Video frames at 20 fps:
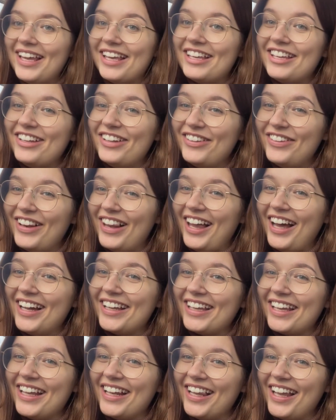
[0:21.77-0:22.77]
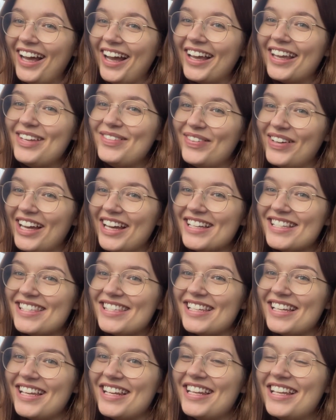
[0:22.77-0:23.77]
you lucky, lucky
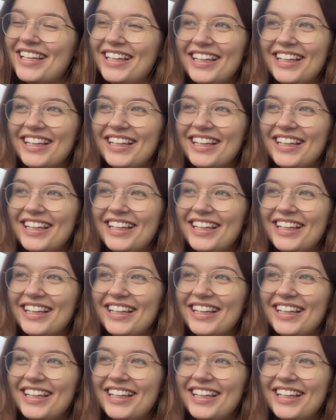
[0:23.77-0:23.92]
person.